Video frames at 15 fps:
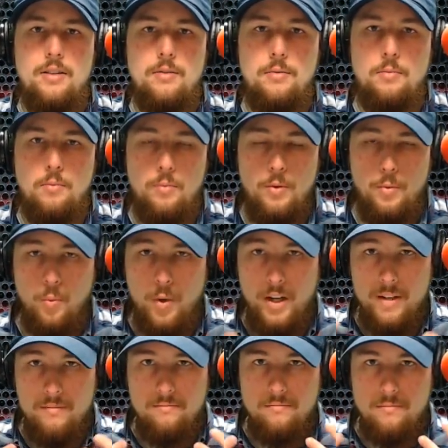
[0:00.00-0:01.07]

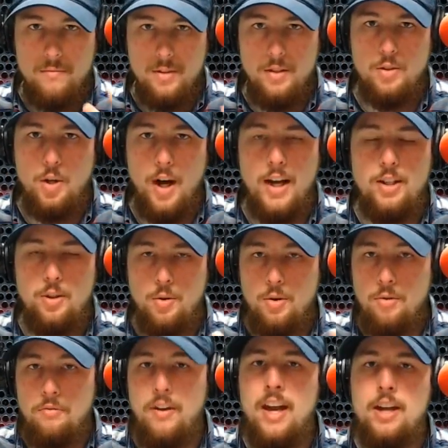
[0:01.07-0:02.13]
when trying to
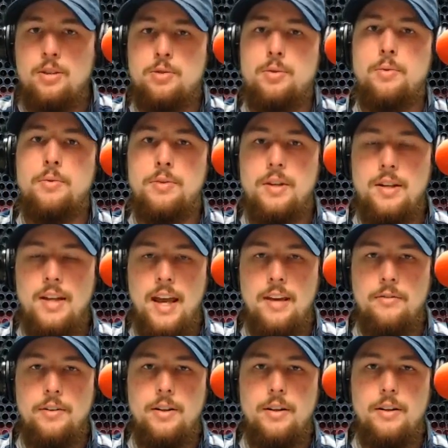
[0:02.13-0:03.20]
convey a truth to
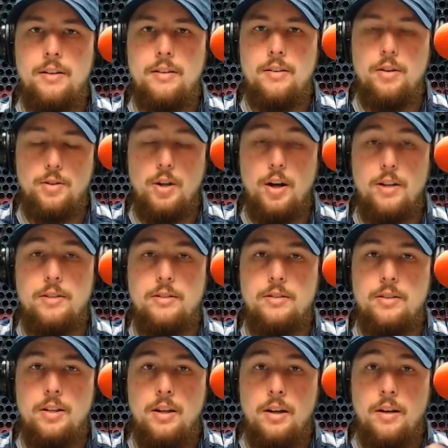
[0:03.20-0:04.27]
David, or sorry, to,
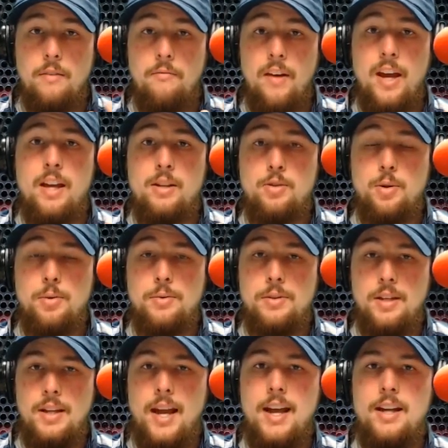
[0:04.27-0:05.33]
to, convey a truth to
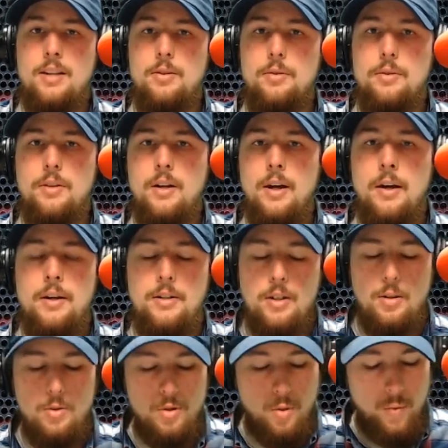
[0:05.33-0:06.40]
Daniel, to
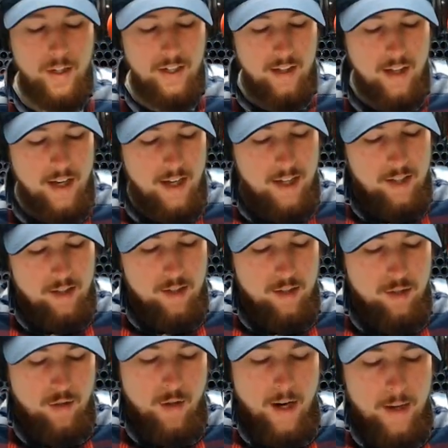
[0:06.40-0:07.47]
use a winged lion to
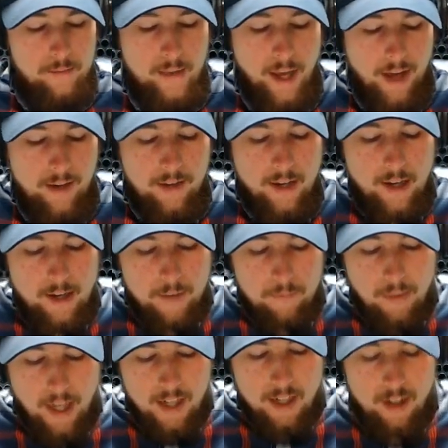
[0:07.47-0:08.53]
describe that.
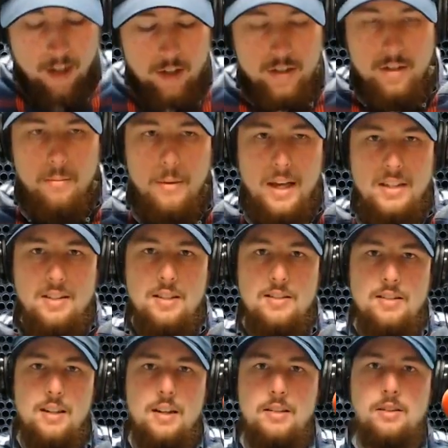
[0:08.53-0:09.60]
And it also makes sense
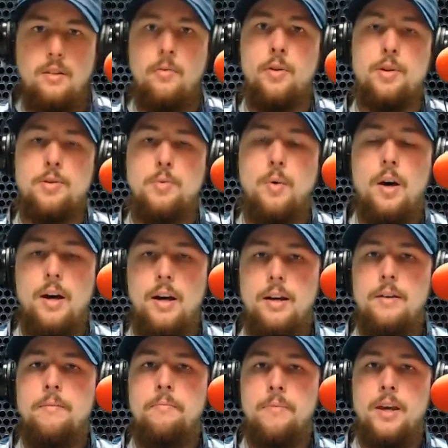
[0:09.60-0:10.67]
that it's the first
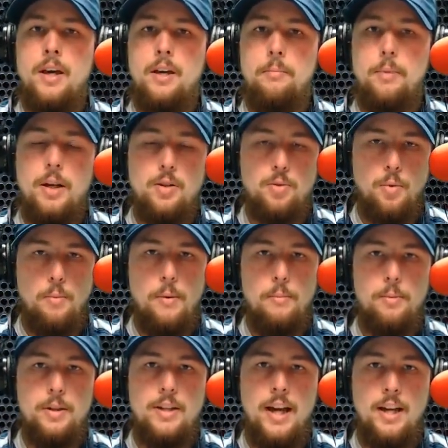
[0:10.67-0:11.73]
one because
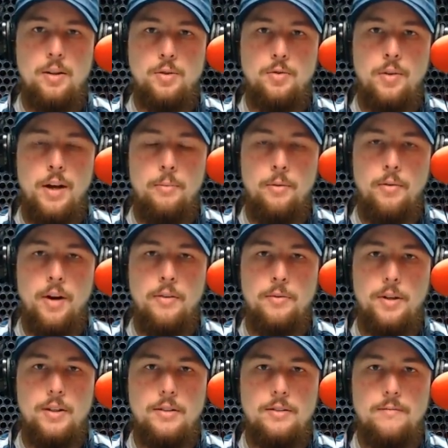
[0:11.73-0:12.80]
remember Daniel's frame of
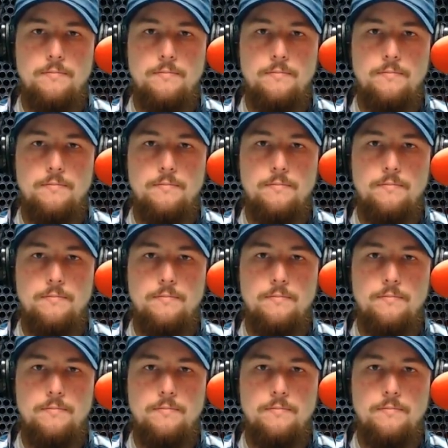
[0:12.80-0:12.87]
reference.